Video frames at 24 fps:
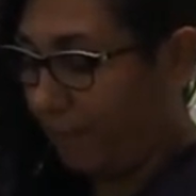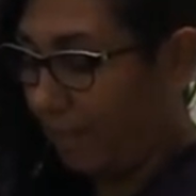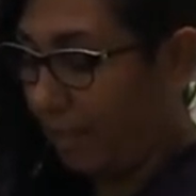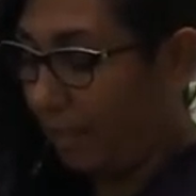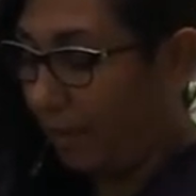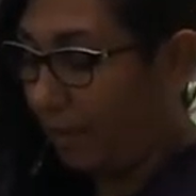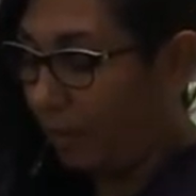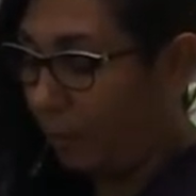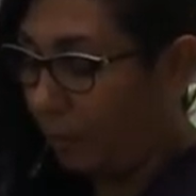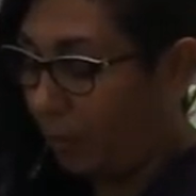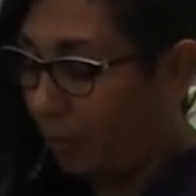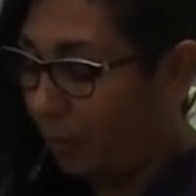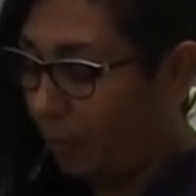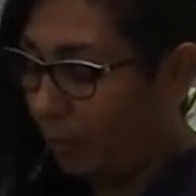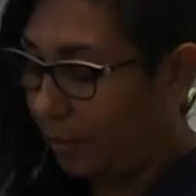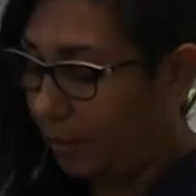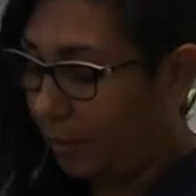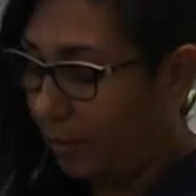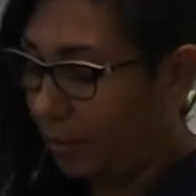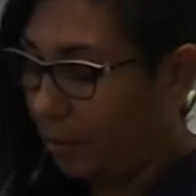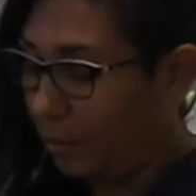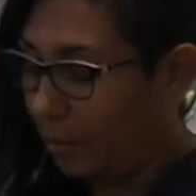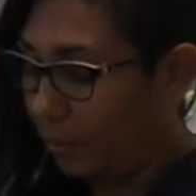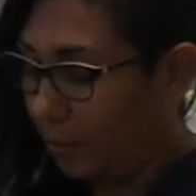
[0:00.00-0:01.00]
the work that
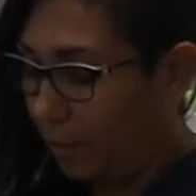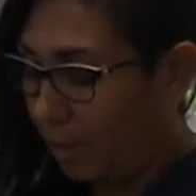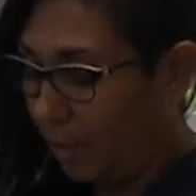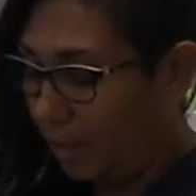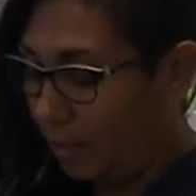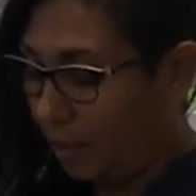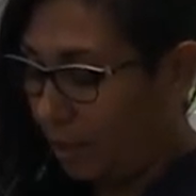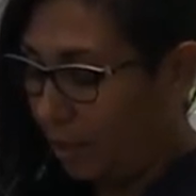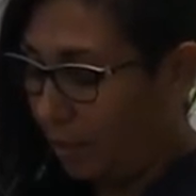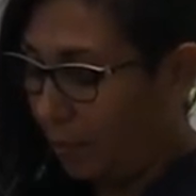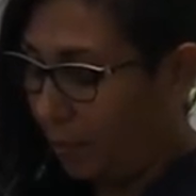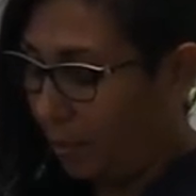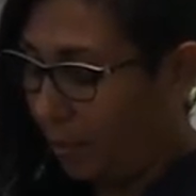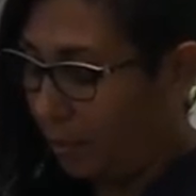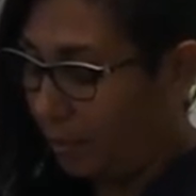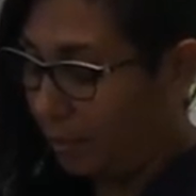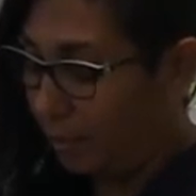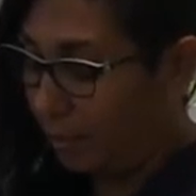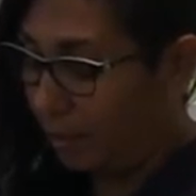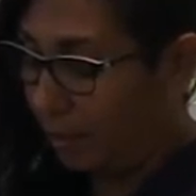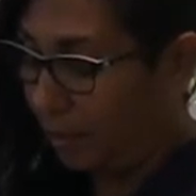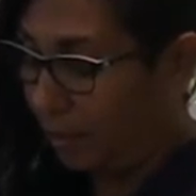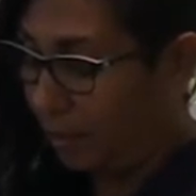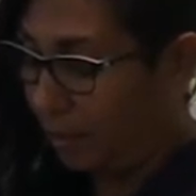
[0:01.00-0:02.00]
they do with our young
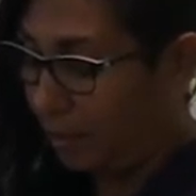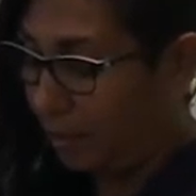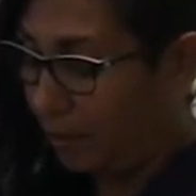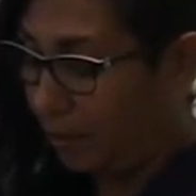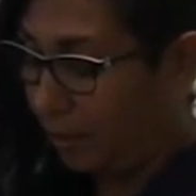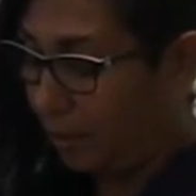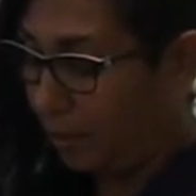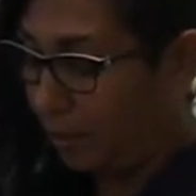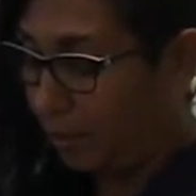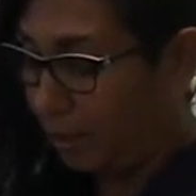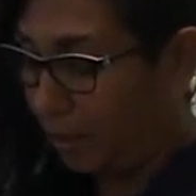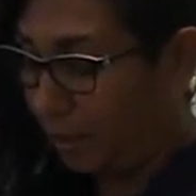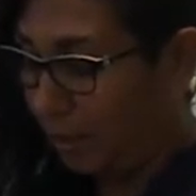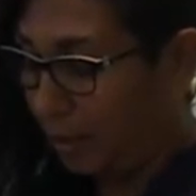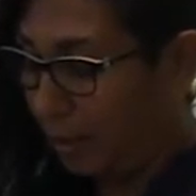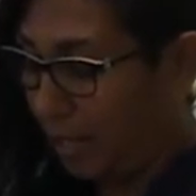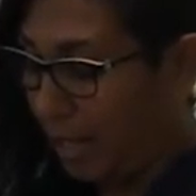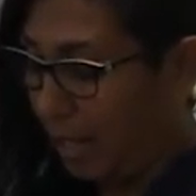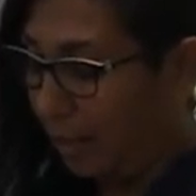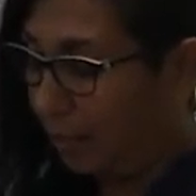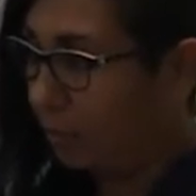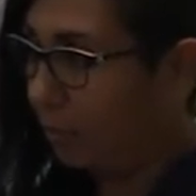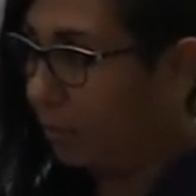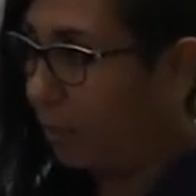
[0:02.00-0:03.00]
ones down there, especially in the
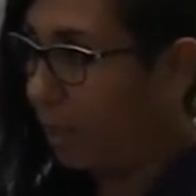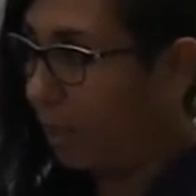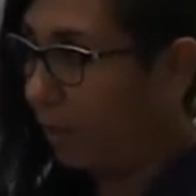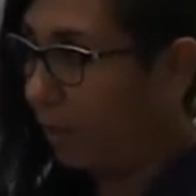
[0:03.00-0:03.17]
Yagle